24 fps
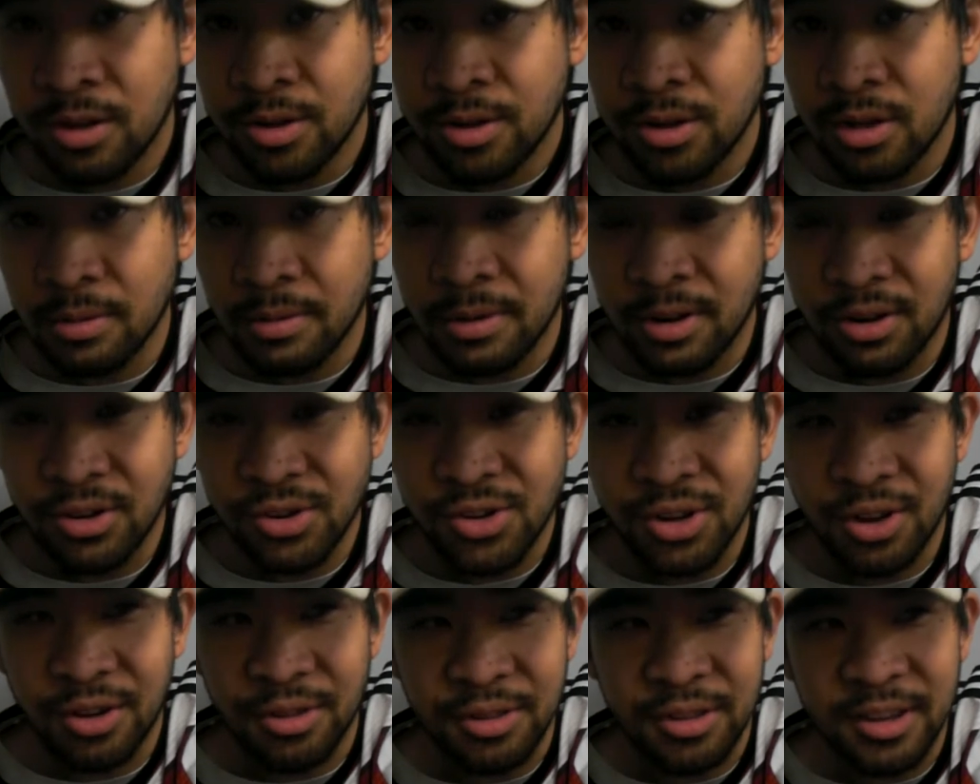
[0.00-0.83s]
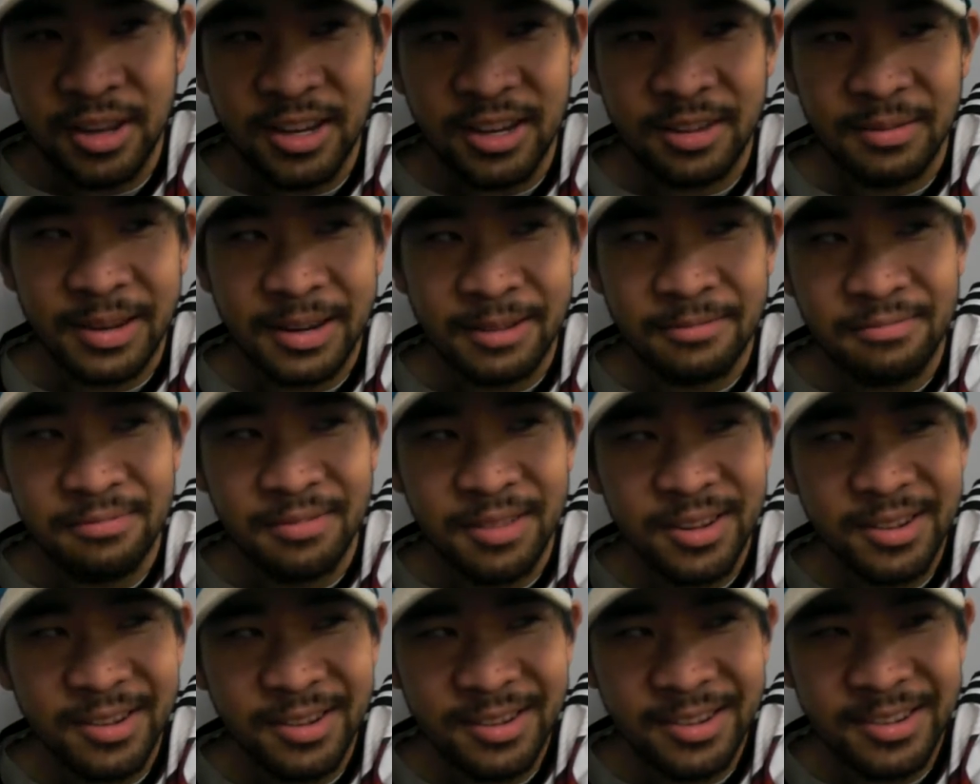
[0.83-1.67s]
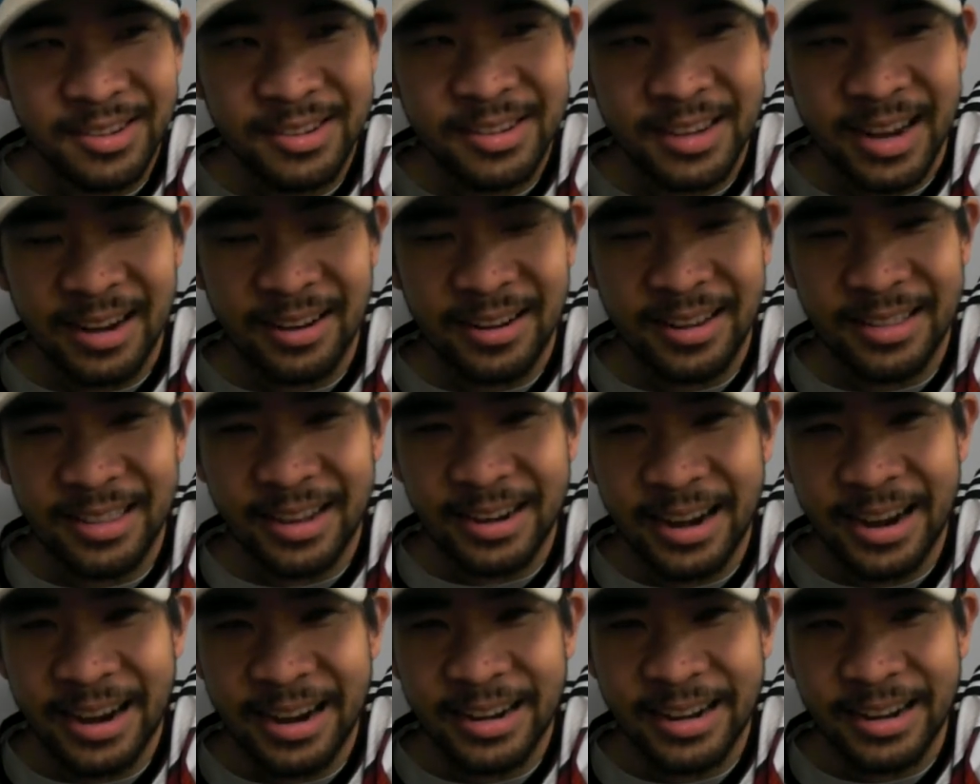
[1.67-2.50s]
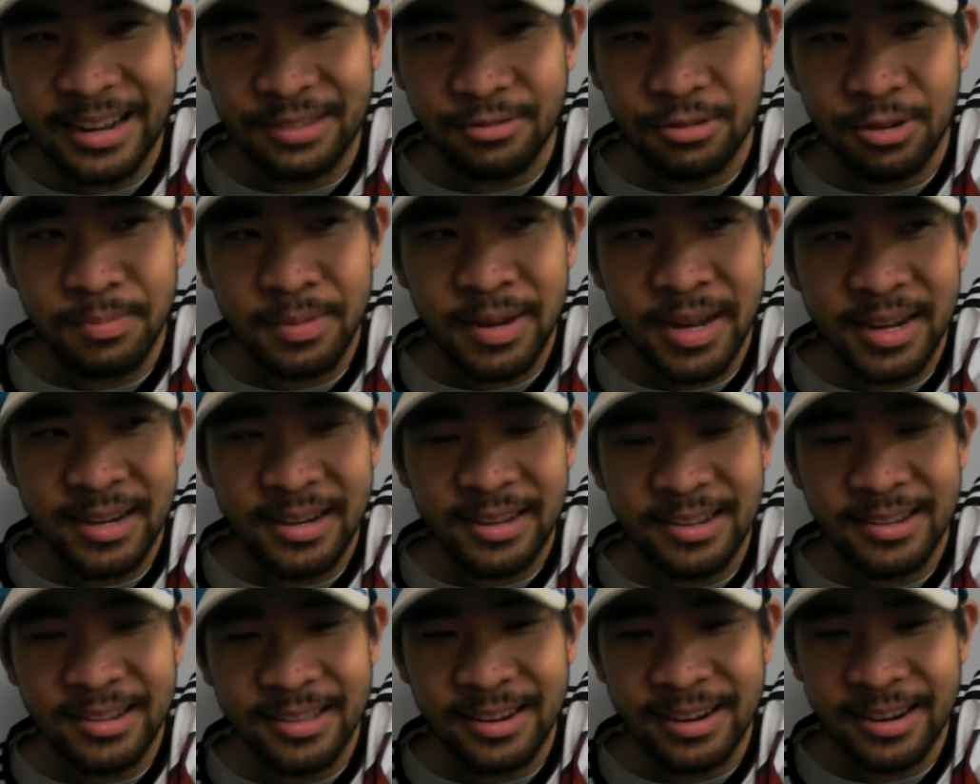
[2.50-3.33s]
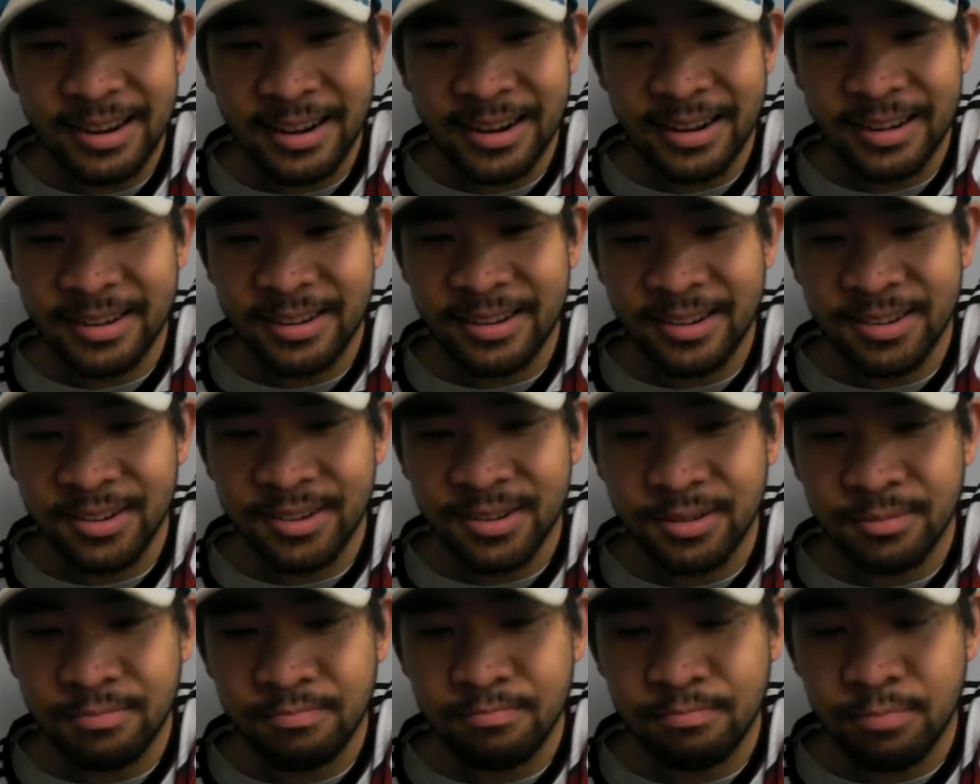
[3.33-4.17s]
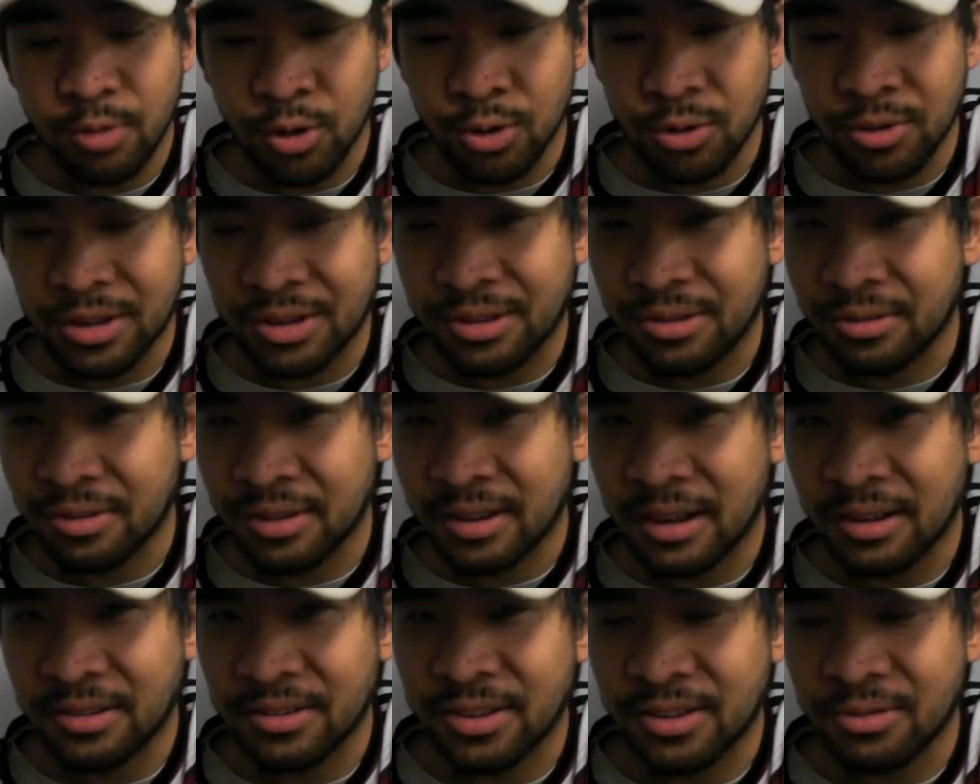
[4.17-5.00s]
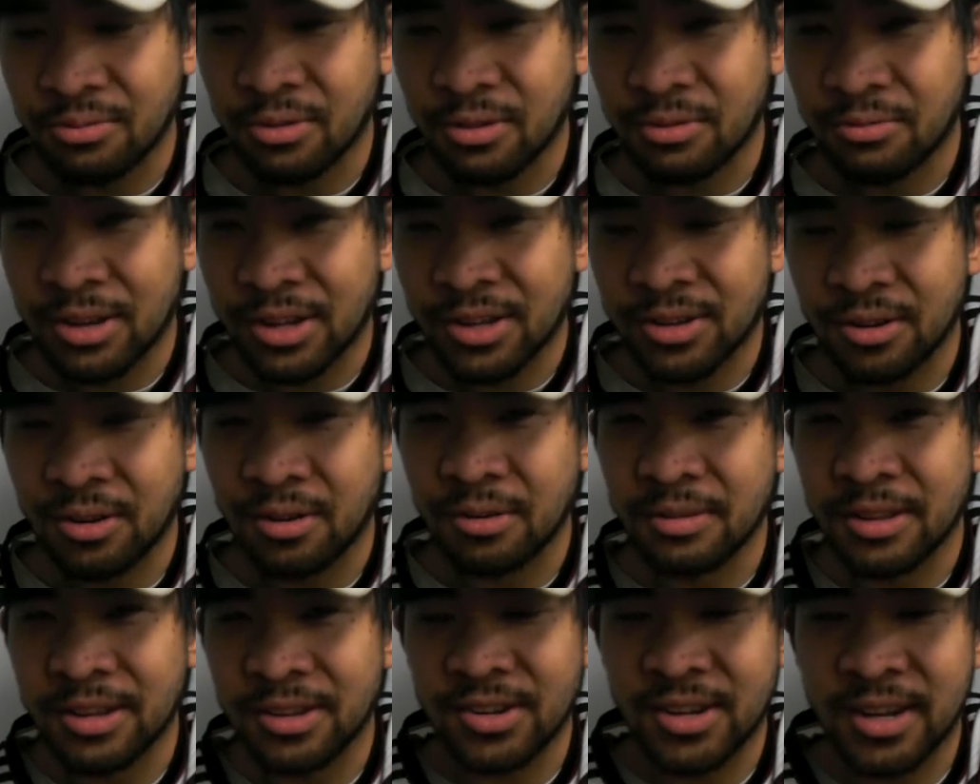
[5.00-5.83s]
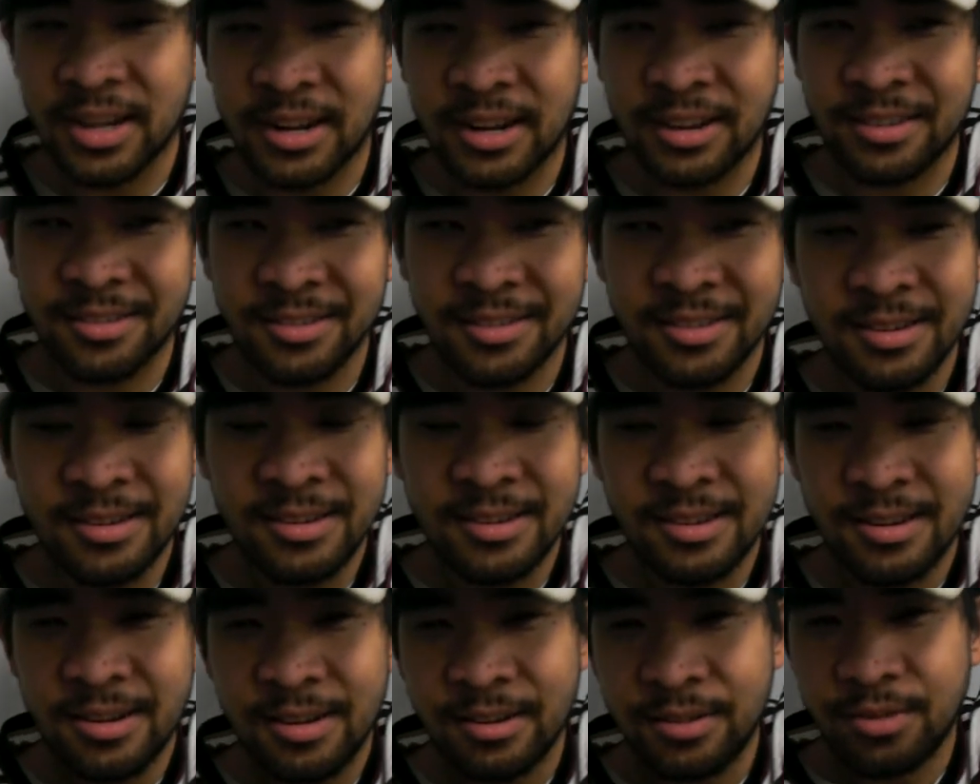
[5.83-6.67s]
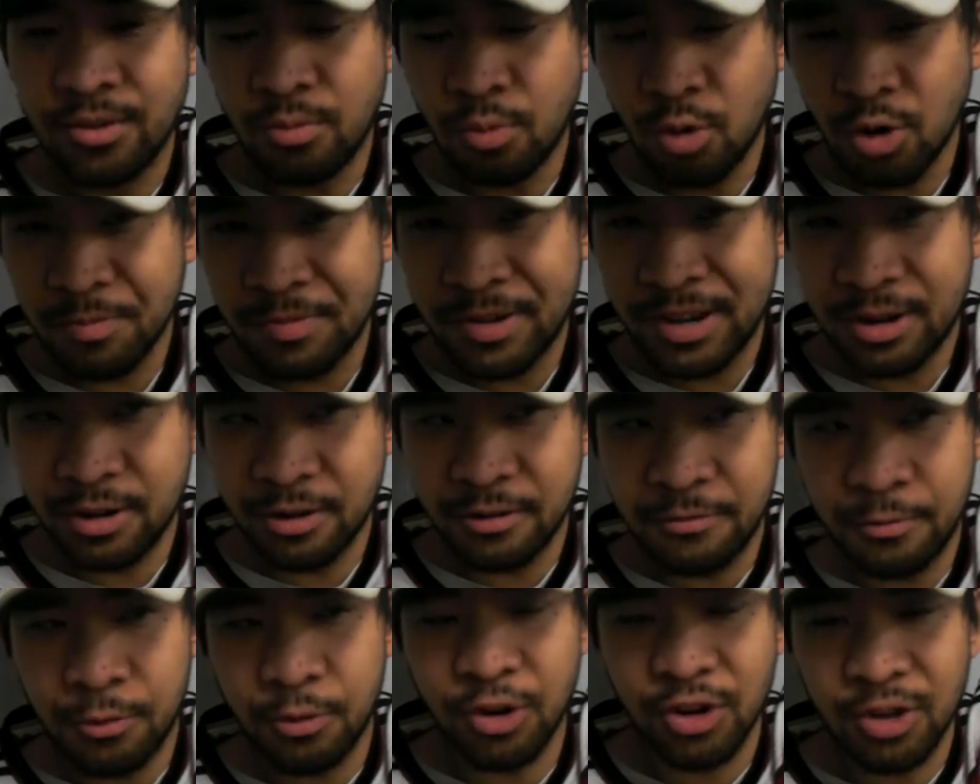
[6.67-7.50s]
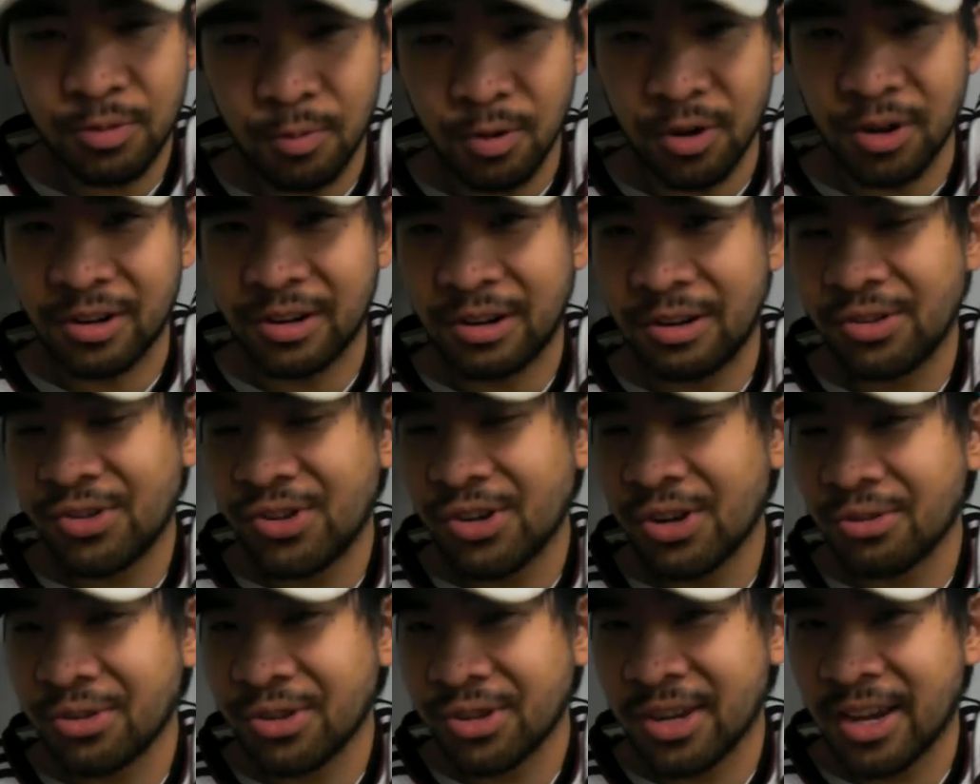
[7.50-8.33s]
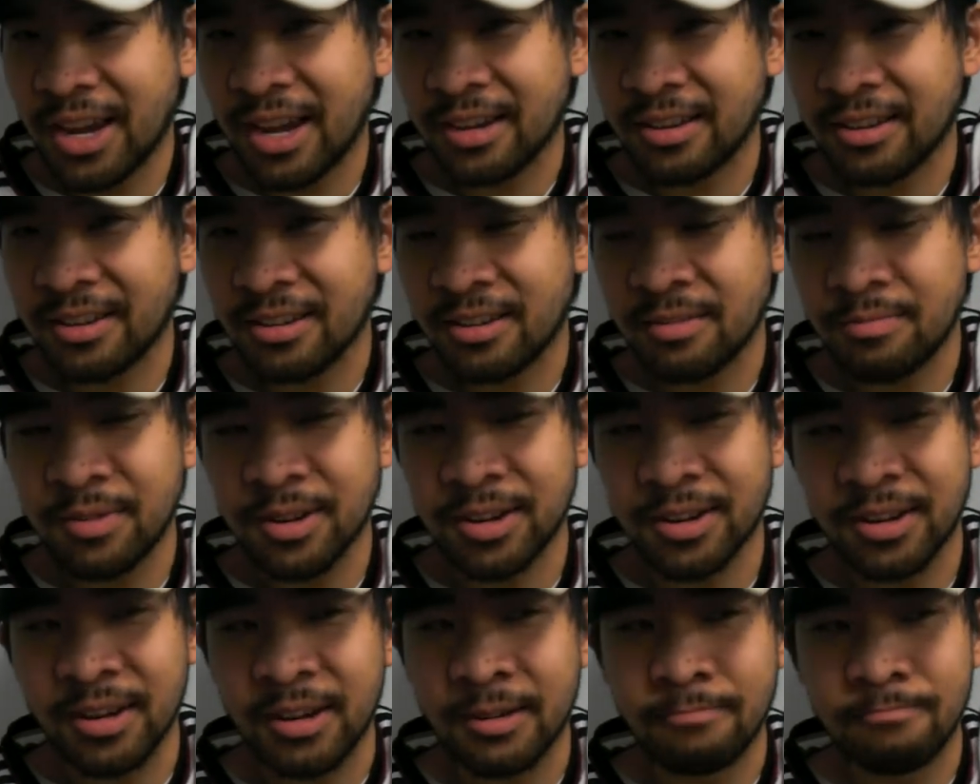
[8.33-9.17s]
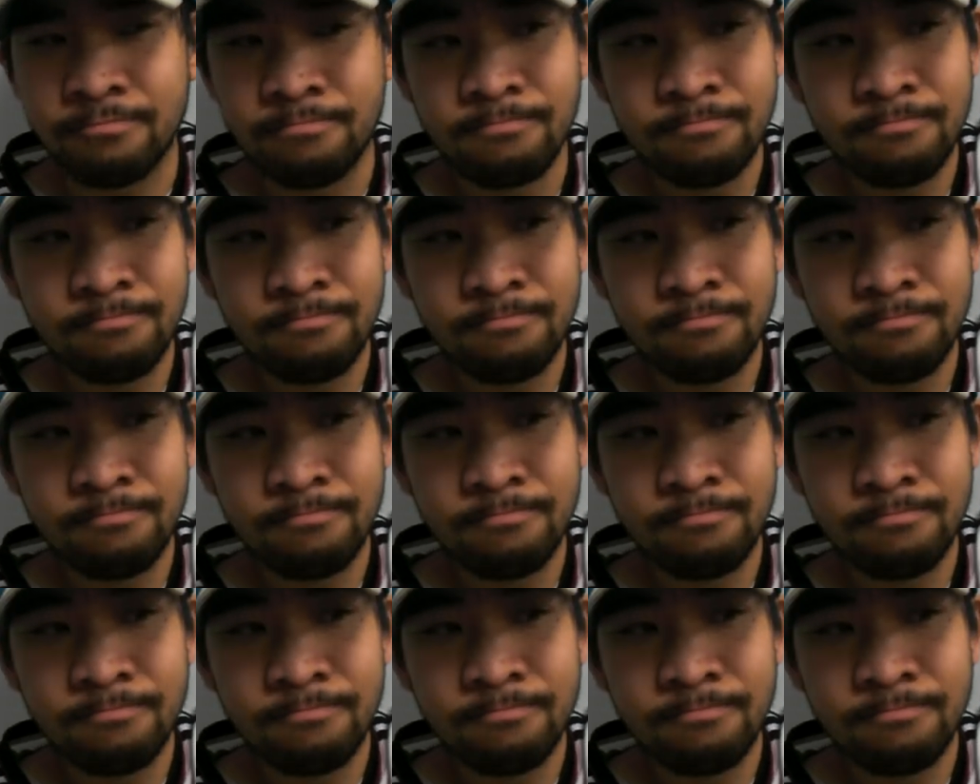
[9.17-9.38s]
So let me know what y'all think. I mean, this is kind of like the 90s. We're back into the 90s, early 2000s, where we saw these guys. No more Peter Forsberg, no Joe Sakic, but